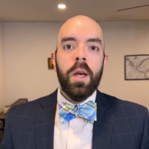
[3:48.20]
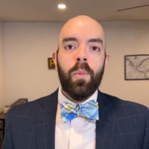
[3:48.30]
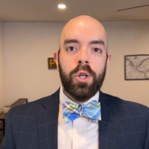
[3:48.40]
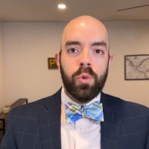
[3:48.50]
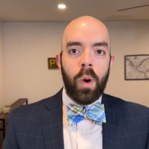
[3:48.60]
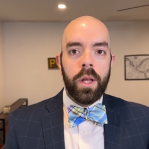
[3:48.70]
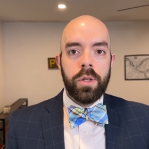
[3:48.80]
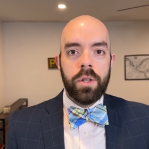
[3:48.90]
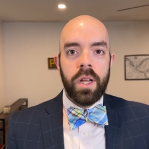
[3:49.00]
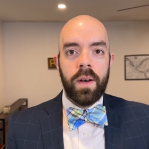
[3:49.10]
which is why it's
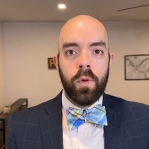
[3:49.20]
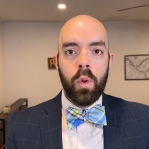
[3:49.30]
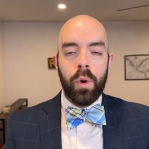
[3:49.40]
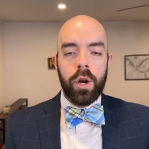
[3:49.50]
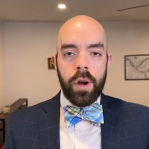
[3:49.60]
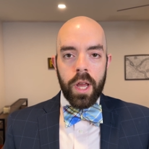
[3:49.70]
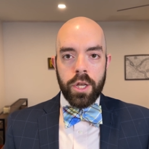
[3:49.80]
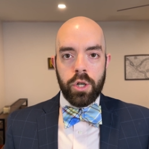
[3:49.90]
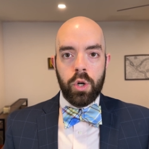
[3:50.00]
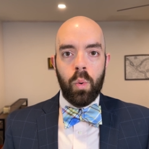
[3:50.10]
good to have a lawyer in
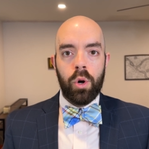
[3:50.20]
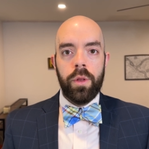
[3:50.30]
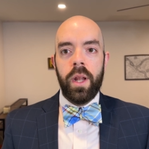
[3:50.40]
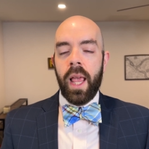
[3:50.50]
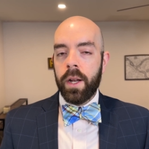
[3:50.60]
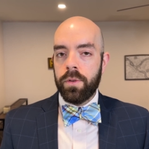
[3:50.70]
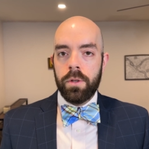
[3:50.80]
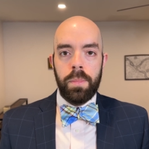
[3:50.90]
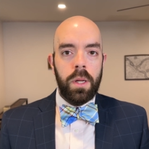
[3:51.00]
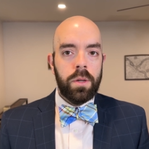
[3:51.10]
your corner that handles
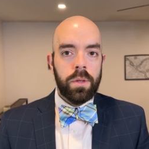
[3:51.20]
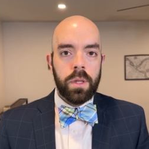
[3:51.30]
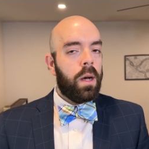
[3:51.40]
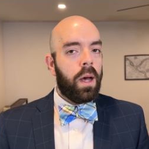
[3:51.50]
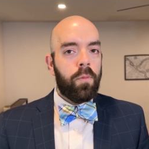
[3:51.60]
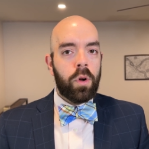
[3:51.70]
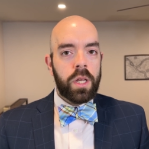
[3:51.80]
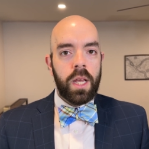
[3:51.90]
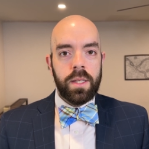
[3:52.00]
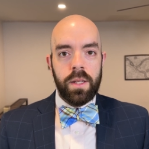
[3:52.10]
appeals. I've won
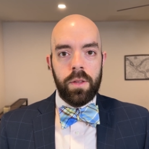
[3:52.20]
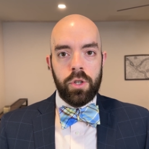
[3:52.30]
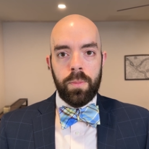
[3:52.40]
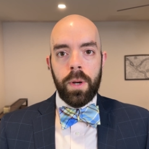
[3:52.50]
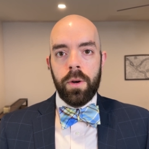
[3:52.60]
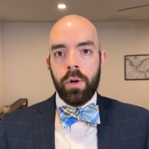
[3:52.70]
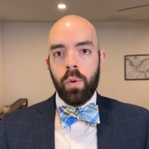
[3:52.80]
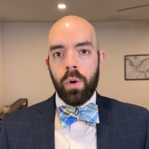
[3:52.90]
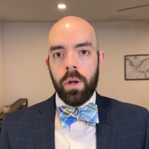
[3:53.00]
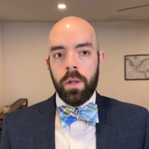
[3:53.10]
cases at the Superior
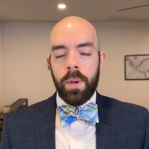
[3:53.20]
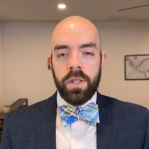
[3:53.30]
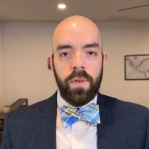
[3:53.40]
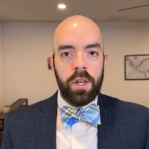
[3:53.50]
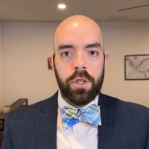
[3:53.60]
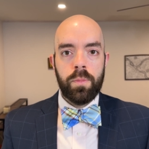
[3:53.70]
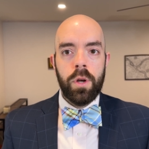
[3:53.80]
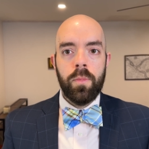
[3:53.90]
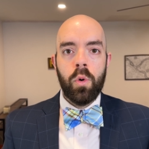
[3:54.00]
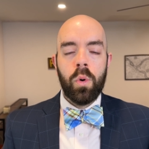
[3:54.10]
Court and the Pennsylvania
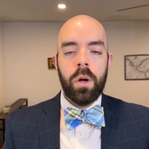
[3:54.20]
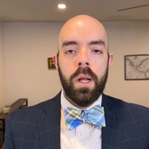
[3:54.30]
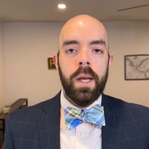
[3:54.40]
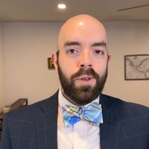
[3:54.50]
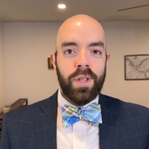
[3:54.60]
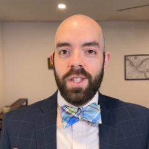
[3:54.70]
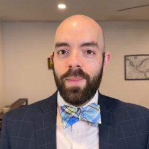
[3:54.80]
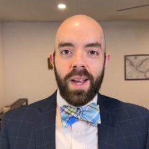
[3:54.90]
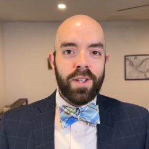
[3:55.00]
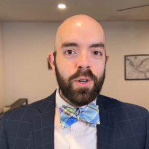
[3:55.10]
Supreme Court. So this is
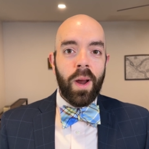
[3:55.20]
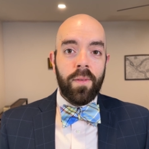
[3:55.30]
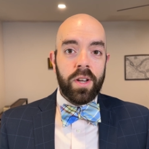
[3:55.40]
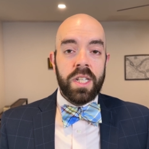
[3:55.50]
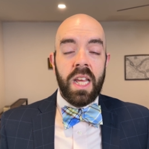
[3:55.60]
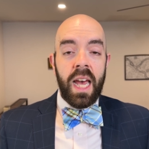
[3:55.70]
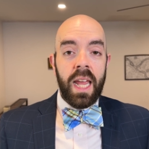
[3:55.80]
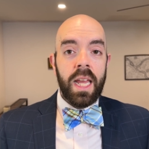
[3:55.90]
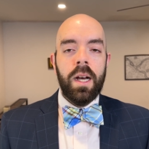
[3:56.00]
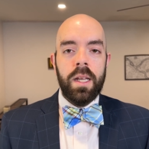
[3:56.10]
something I do every
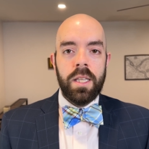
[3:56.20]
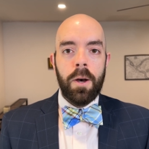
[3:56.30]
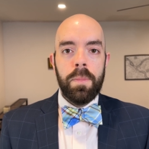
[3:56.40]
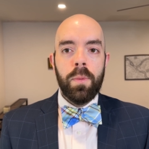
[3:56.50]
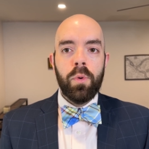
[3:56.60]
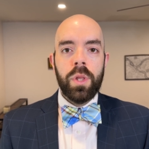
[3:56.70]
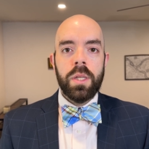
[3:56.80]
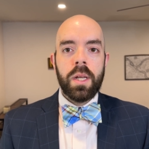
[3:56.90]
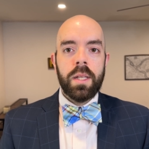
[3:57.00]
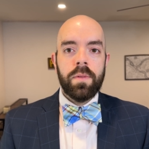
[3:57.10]
day, is help people with
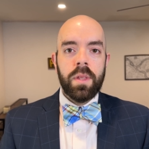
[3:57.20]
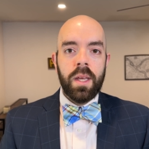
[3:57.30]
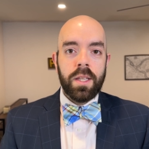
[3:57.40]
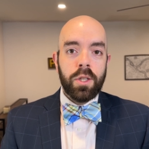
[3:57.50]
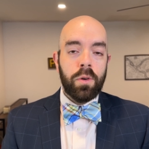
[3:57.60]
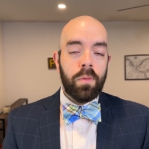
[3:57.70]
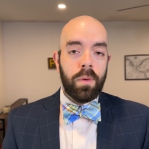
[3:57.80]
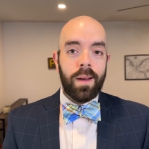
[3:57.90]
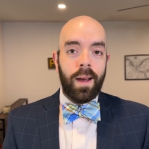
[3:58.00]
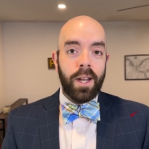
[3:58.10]
these kinds of things. So
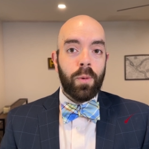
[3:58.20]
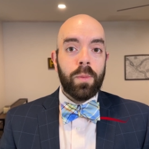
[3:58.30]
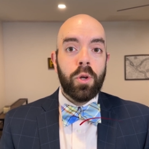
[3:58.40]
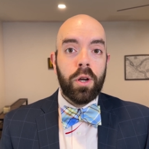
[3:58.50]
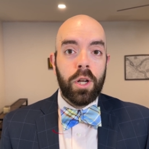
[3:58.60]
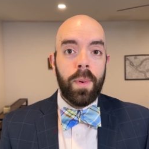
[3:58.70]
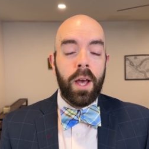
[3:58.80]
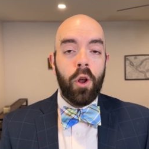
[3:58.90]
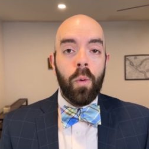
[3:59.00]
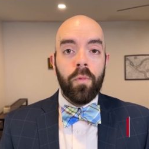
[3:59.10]
I know what I'm talking about, and
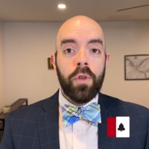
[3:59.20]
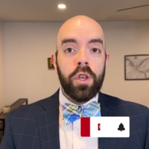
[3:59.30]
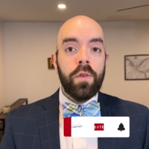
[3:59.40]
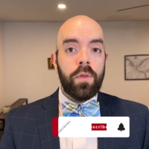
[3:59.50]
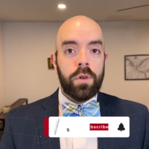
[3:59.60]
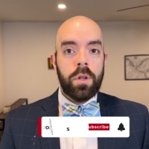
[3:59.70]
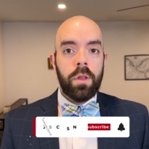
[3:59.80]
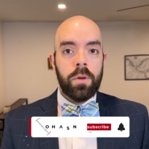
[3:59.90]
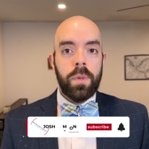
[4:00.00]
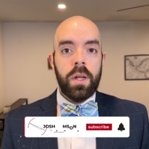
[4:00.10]
hopefully you've learned a
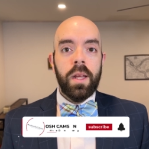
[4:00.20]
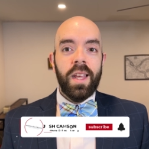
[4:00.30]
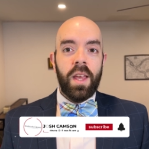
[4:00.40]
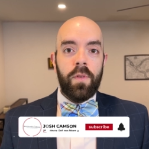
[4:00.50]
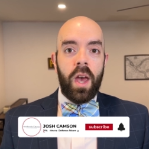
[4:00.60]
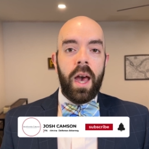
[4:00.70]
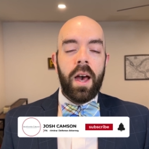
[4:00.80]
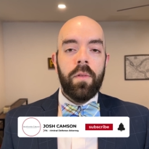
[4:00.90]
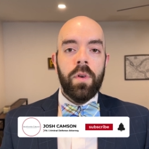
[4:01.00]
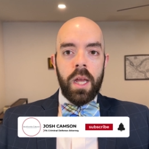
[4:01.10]
little bit. If you
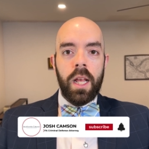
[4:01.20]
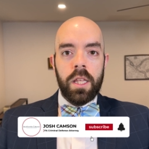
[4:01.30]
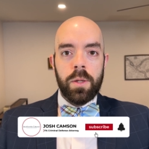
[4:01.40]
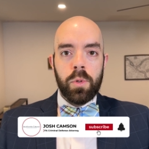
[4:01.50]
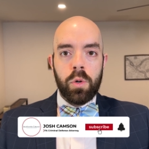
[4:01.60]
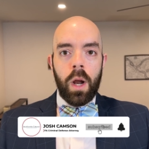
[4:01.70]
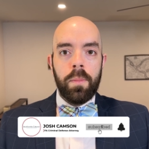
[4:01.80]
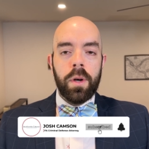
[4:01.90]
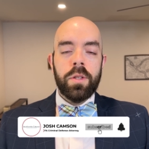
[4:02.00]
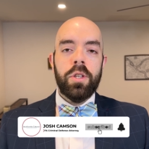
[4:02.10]
have, hit the subscribe
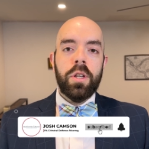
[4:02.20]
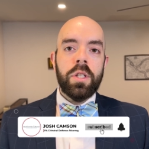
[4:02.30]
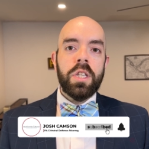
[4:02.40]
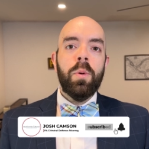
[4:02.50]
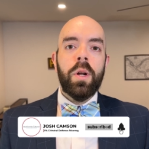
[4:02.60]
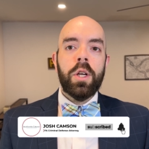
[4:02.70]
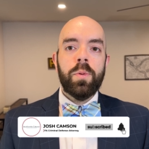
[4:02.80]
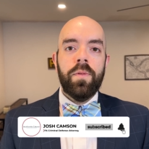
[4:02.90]
button so you can see what else we've